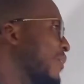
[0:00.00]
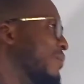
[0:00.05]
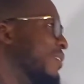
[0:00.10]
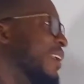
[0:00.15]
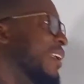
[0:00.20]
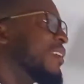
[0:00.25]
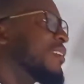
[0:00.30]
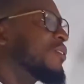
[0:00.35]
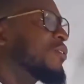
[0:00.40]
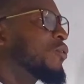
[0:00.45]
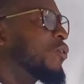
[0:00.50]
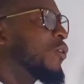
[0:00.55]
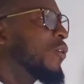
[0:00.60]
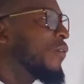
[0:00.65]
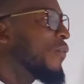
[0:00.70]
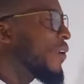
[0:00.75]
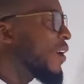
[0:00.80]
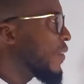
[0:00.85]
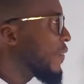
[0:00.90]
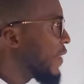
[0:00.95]
have learned
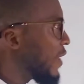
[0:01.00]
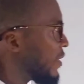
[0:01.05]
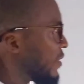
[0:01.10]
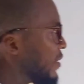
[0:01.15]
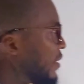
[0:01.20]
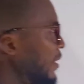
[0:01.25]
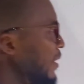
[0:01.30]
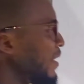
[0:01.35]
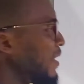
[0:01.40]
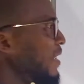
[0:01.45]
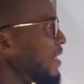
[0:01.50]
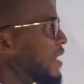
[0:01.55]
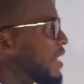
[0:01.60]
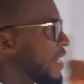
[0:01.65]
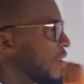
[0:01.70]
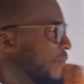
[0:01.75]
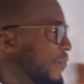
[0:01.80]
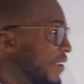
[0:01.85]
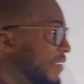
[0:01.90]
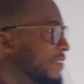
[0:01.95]
so far that
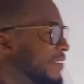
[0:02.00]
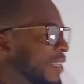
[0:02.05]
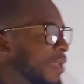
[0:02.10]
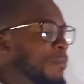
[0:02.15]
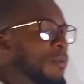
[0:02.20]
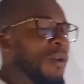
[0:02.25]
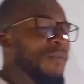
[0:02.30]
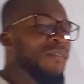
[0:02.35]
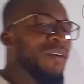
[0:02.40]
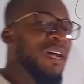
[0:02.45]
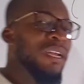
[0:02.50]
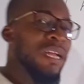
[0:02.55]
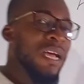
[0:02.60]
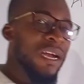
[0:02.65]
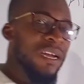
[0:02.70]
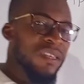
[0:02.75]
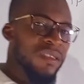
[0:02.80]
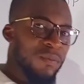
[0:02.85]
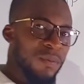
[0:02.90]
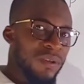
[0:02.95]
the first term of an
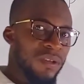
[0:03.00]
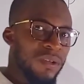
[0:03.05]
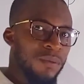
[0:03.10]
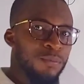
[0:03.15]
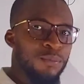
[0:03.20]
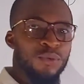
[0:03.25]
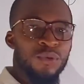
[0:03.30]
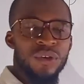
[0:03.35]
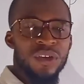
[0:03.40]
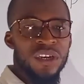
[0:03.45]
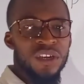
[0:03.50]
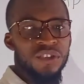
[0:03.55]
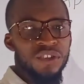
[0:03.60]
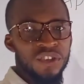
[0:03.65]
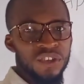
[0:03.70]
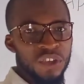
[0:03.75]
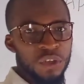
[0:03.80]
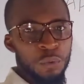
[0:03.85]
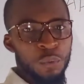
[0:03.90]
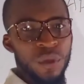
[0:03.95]
arithmetic
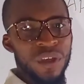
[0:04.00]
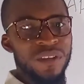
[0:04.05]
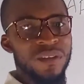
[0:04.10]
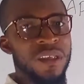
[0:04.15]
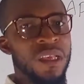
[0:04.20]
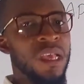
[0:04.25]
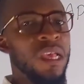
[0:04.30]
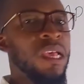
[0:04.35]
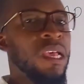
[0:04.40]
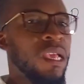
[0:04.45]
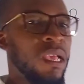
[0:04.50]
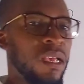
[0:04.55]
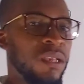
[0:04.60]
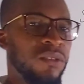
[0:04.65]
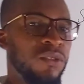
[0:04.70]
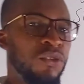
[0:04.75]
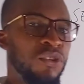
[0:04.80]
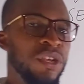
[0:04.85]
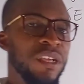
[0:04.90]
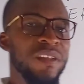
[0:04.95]
progression sequence
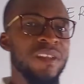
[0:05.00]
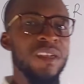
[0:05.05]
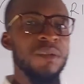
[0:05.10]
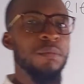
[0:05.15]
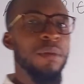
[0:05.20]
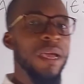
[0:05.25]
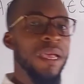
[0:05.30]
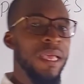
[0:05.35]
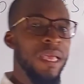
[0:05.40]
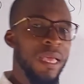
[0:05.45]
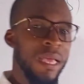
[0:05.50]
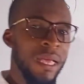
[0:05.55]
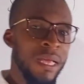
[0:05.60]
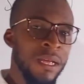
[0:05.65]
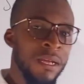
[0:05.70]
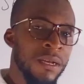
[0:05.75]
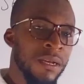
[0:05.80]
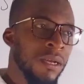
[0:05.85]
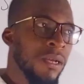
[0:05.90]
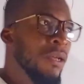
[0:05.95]
is denoted by
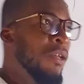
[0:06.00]
A.